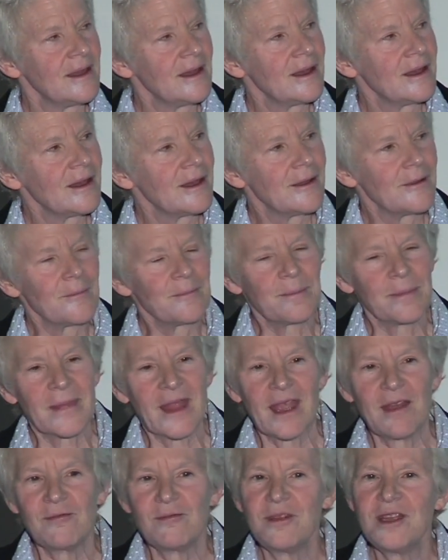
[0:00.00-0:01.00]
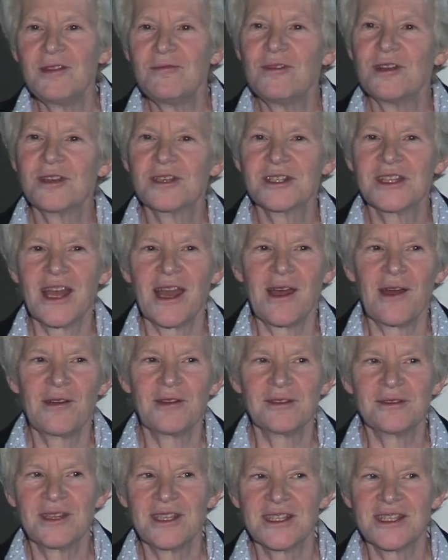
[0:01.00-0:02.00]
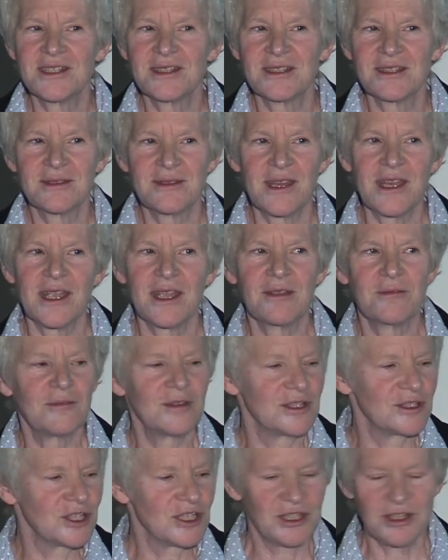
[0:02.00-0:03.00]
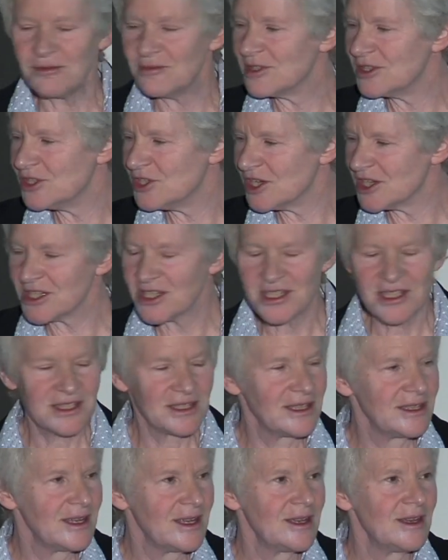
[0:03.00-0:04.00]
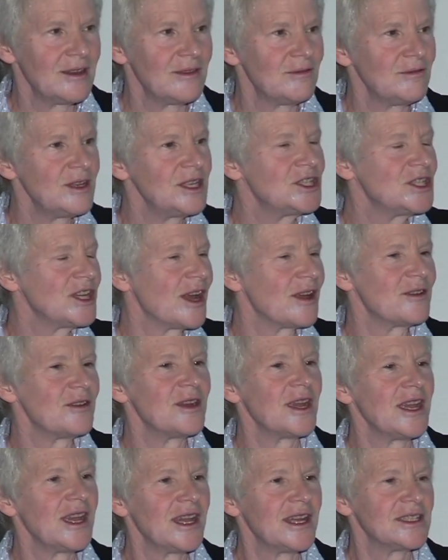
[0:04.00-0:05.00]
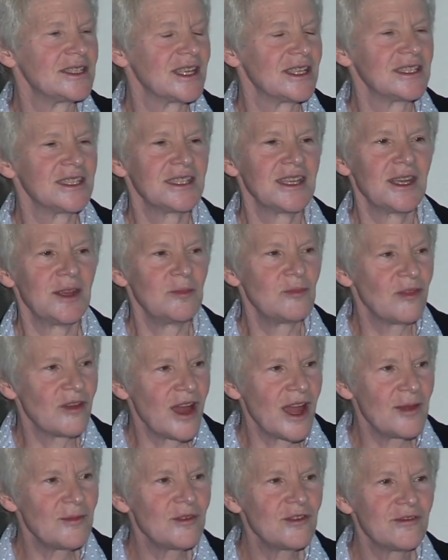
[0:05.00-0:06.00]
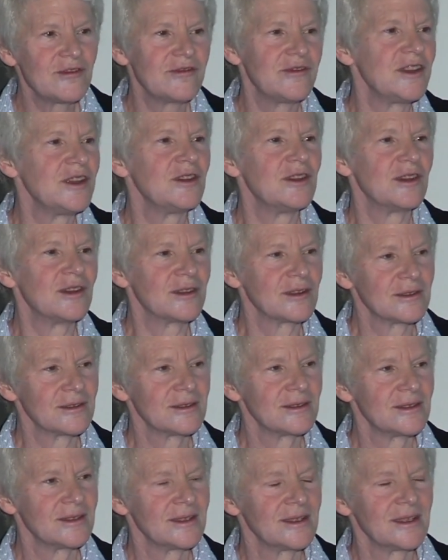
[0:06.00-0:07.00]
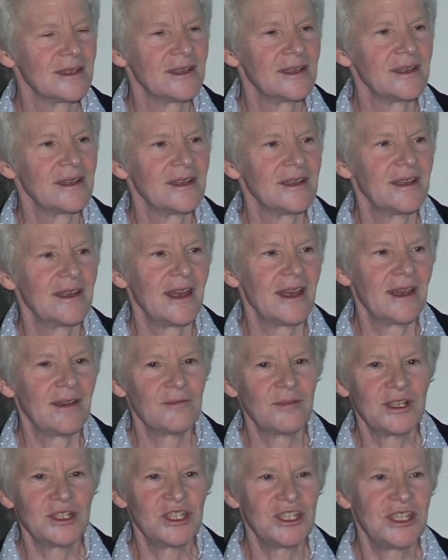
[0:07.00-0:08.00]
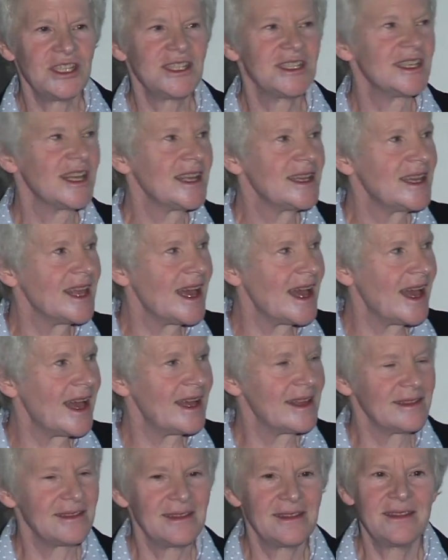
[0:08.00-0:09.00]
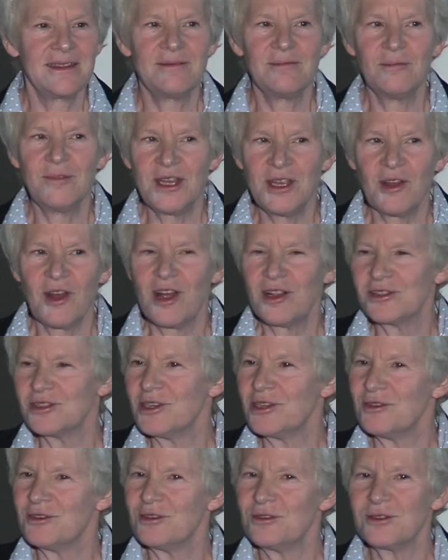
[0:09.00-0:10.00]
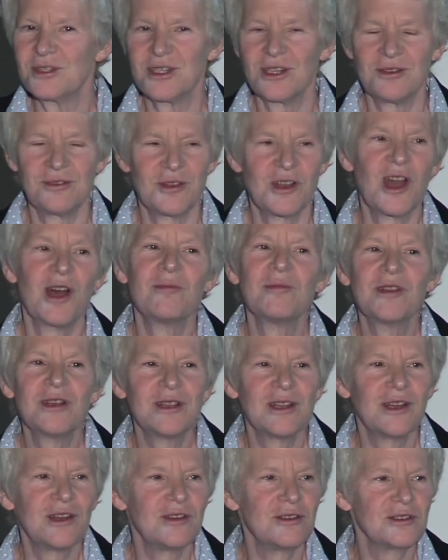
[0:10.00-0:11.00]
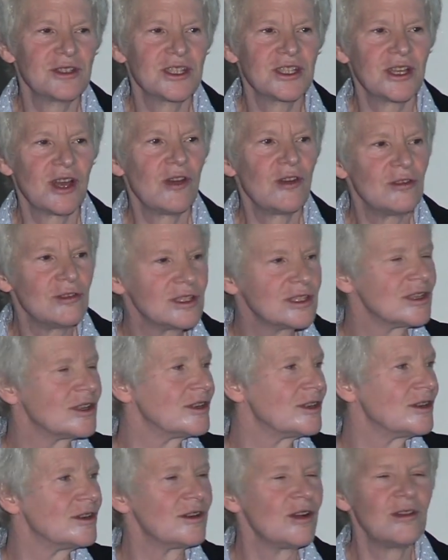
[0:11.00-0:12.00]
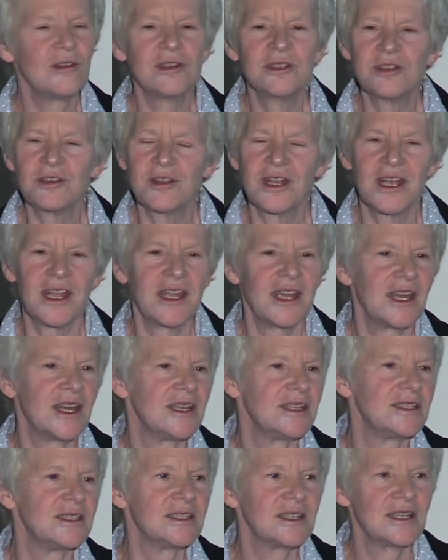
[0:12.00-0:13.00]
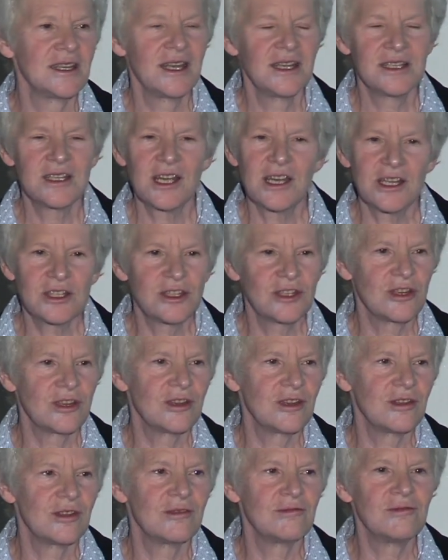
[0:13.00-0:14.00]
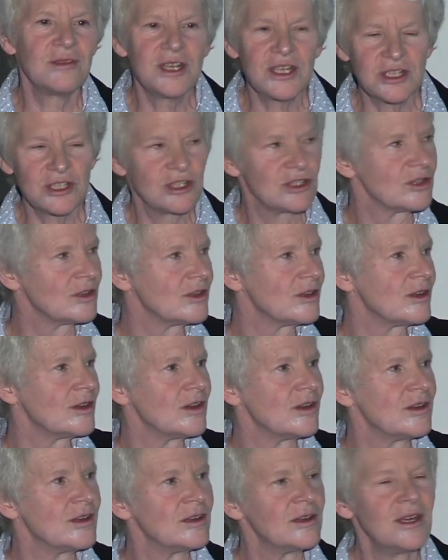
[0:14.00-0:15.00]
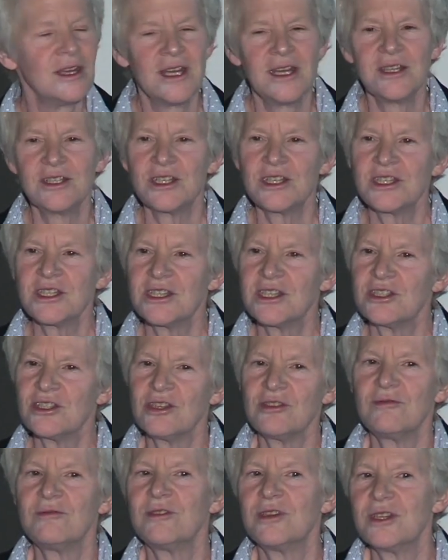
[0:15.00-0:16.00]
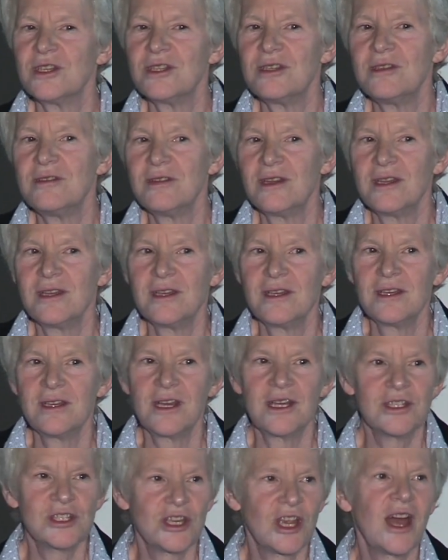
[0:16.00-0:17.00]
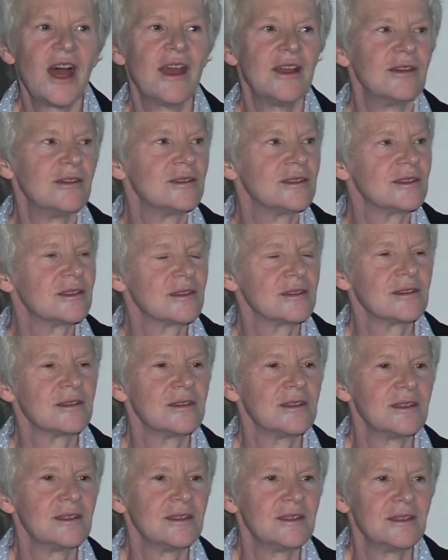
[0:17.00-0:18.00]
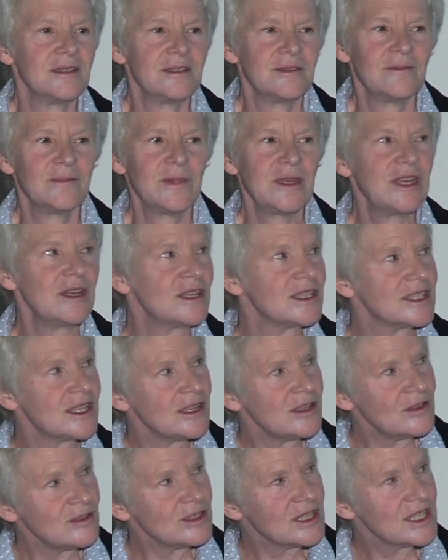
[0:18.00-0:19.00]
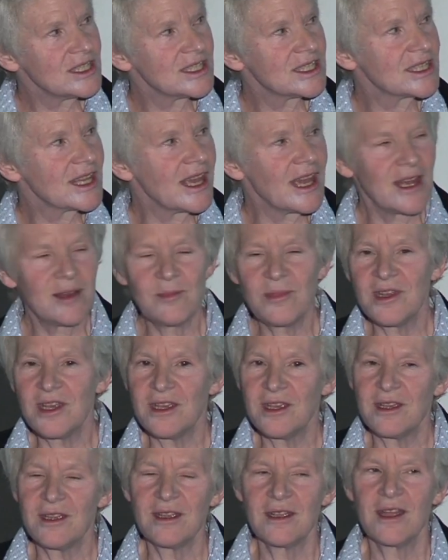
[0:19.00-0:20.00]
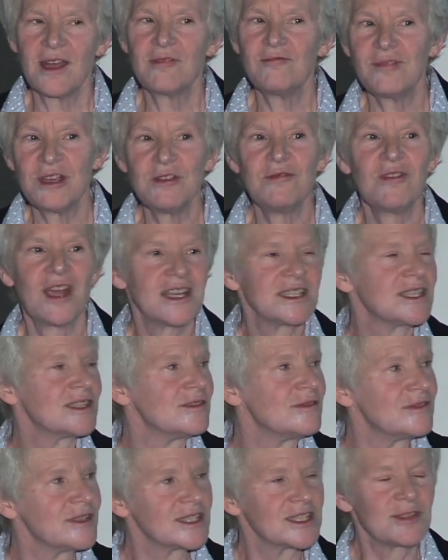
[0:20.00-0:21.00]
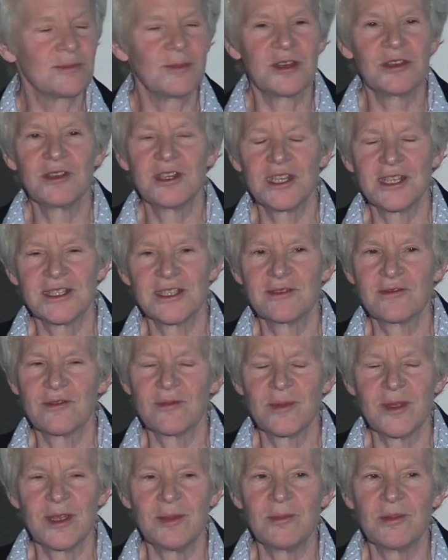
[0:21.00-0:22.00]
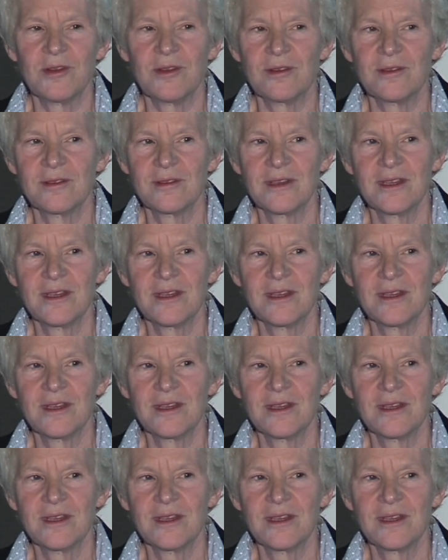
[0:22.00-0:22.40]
And we worked out this thing where she would just reach out her hands and say, primal fear. And when she said that, we all knew to come close, hold her hands, touch her, reassure her, just as you would a child, because illness can be a regressive experience for people.